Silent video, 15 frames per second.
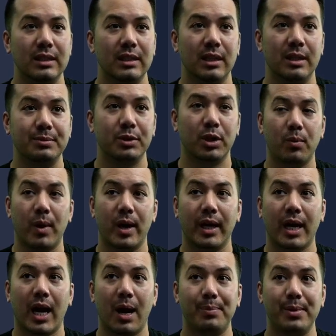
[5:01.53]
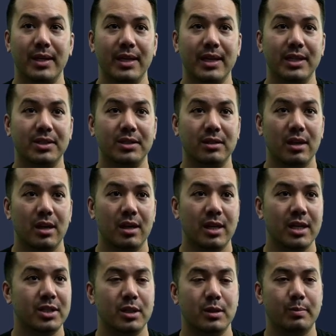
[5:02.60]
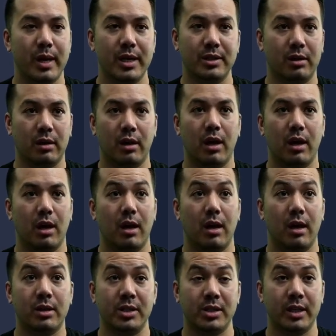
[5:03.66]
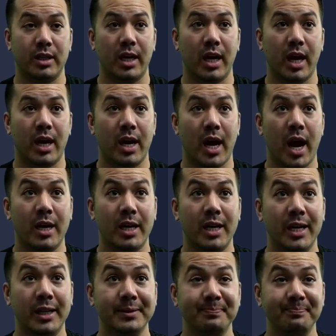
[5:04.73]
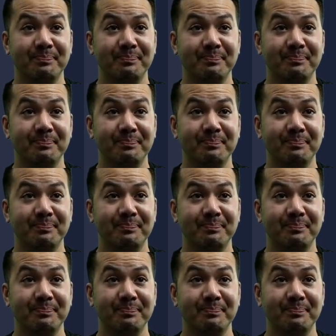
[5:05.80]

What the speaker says: You're going to to copy this. This is basically, it doesn't need any editing.